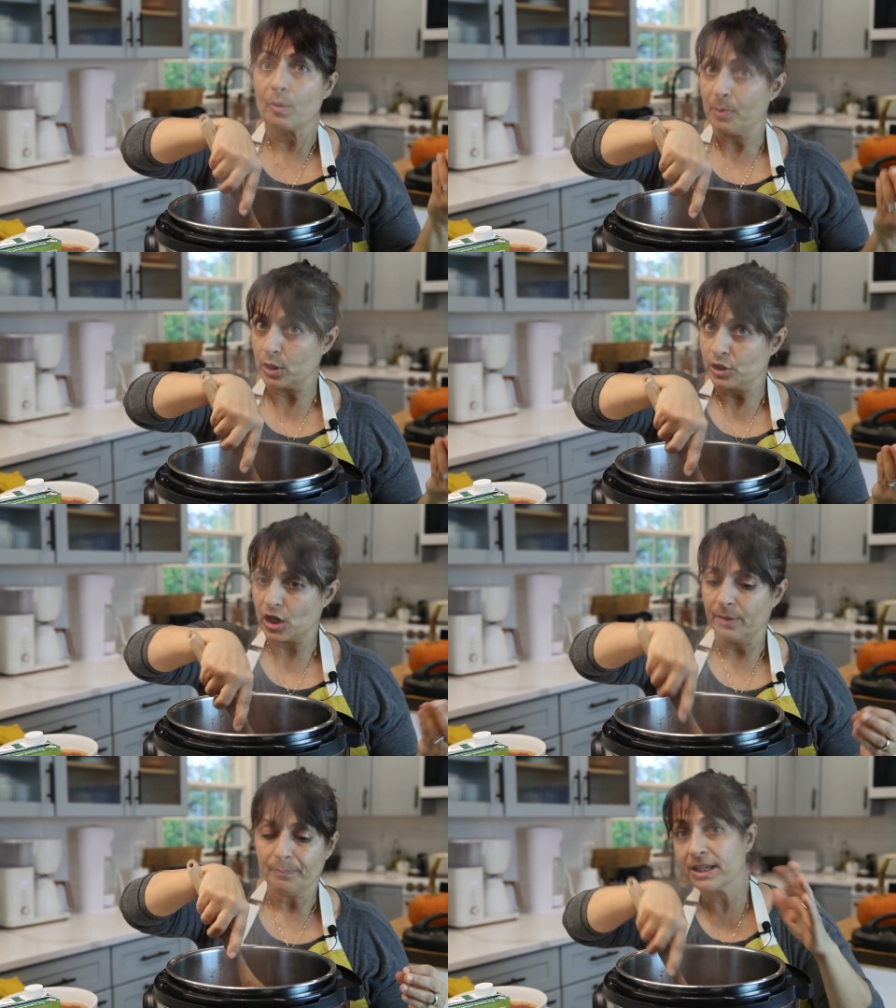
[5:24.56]
or
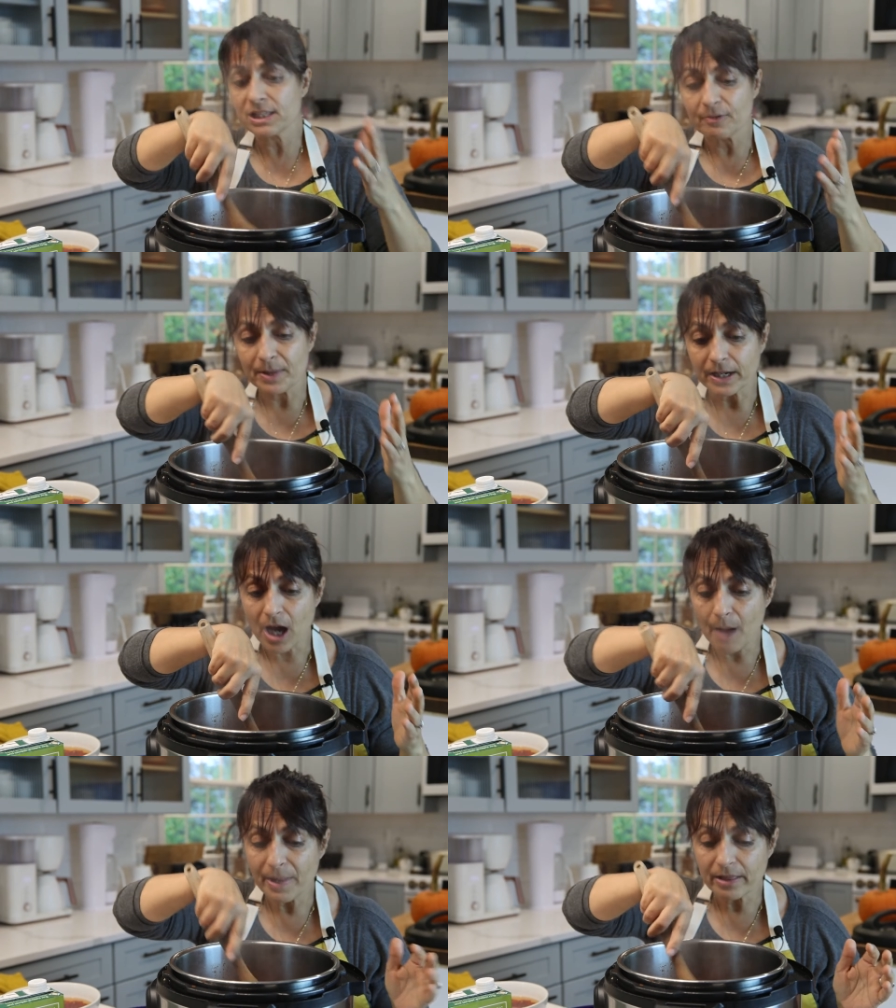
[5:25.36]
Persia. Please leave me a
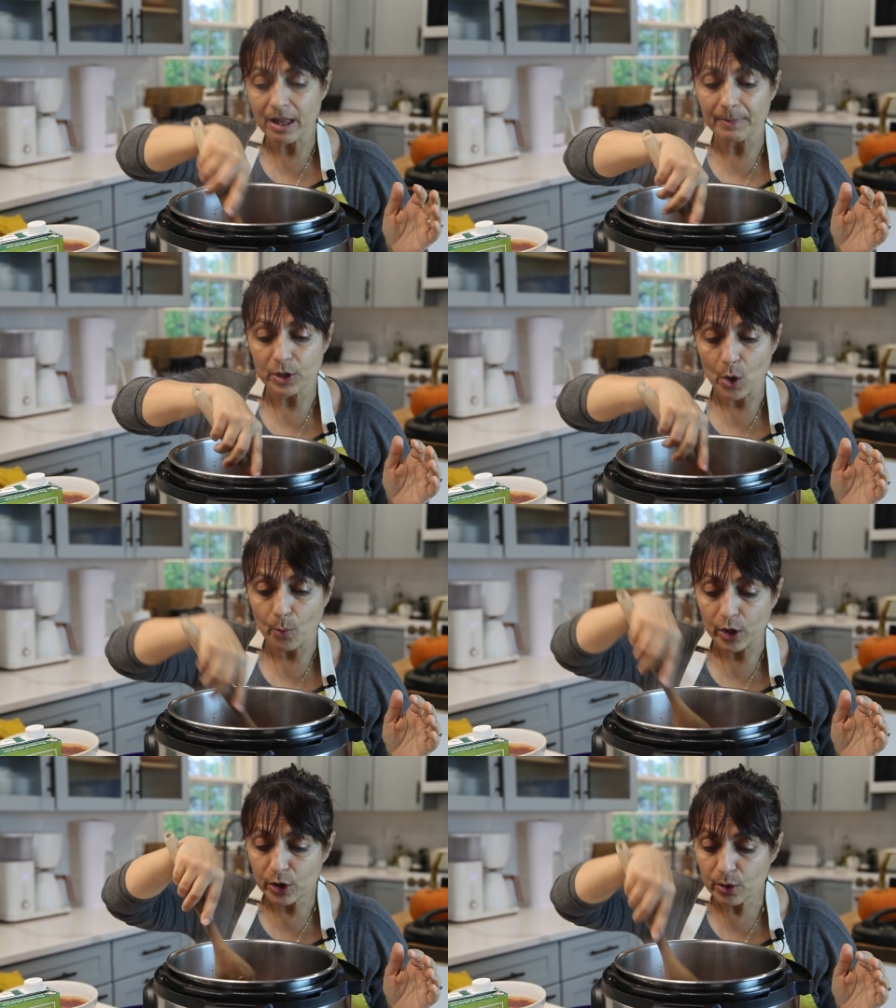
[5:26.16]
comment, let me know
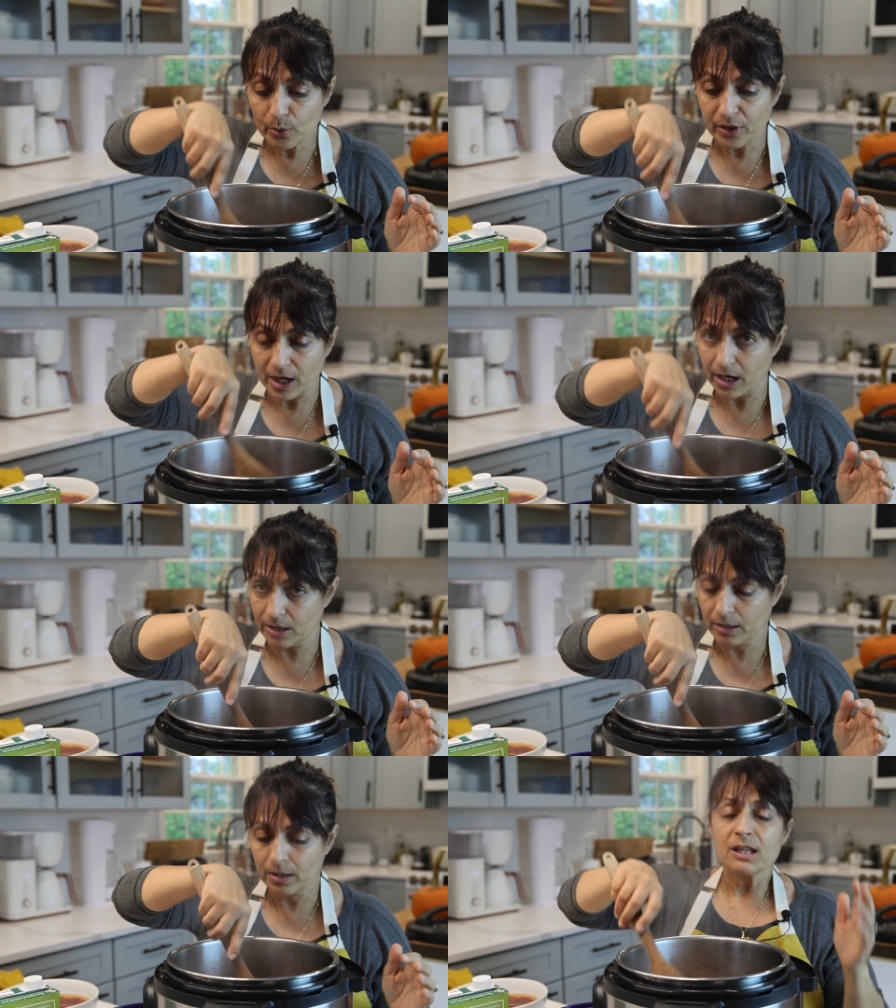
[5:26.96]
what you think.